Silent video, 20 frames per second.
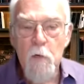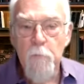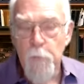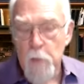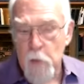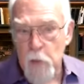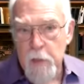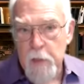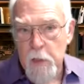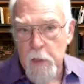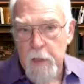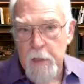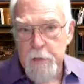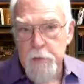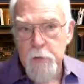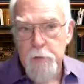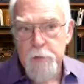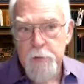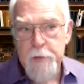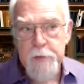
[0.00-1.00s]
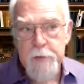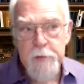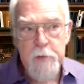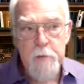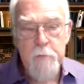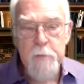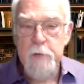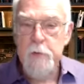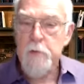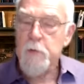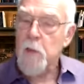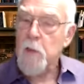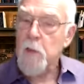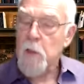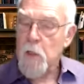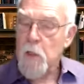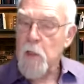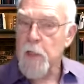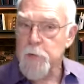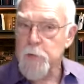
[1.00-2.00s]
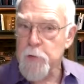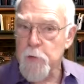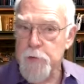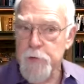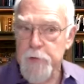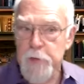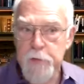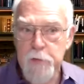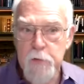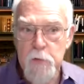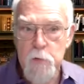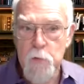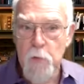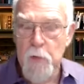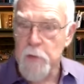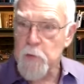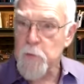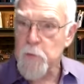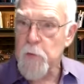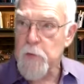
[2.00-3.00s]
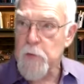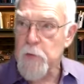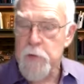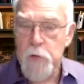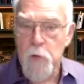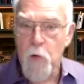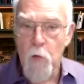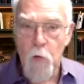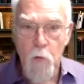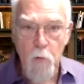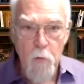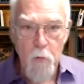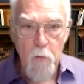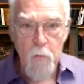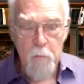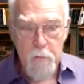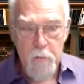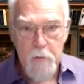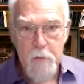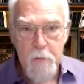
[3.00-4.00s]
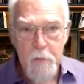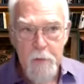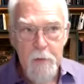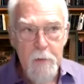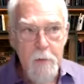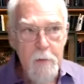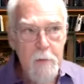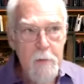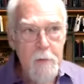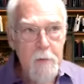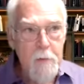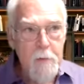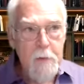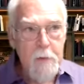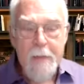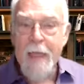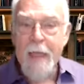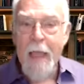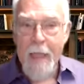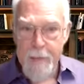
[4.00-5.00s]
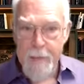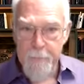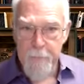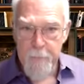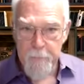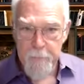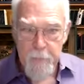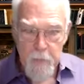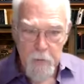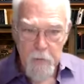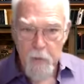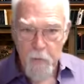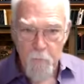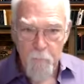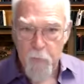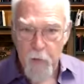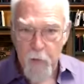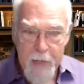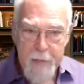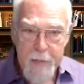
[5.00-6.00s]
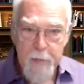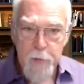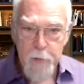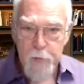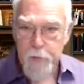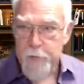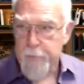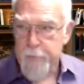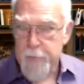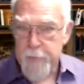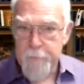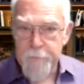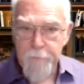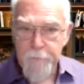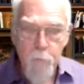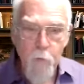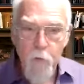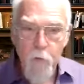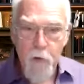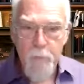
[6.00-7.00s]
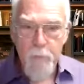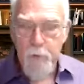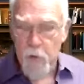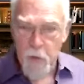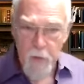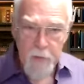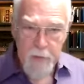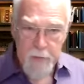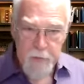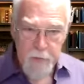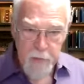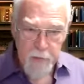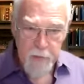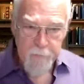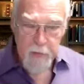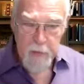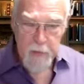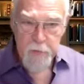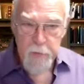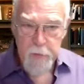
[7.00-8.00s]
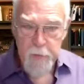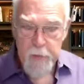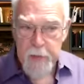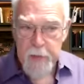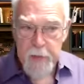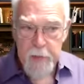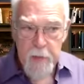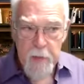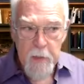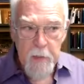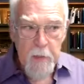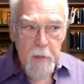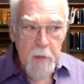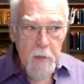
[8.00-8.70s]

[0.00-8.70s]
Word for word: if we look at logical systems, logical systems was when this whole game of planet Earth and form and all that stuff got created.